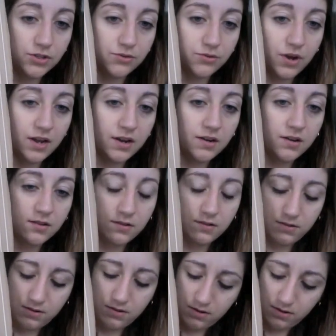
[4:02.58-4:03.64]
thread,
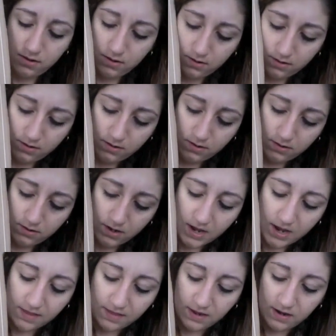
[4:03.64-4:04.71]

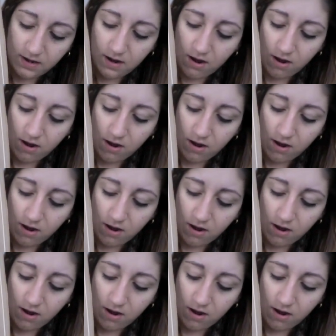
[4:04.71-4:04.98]
and then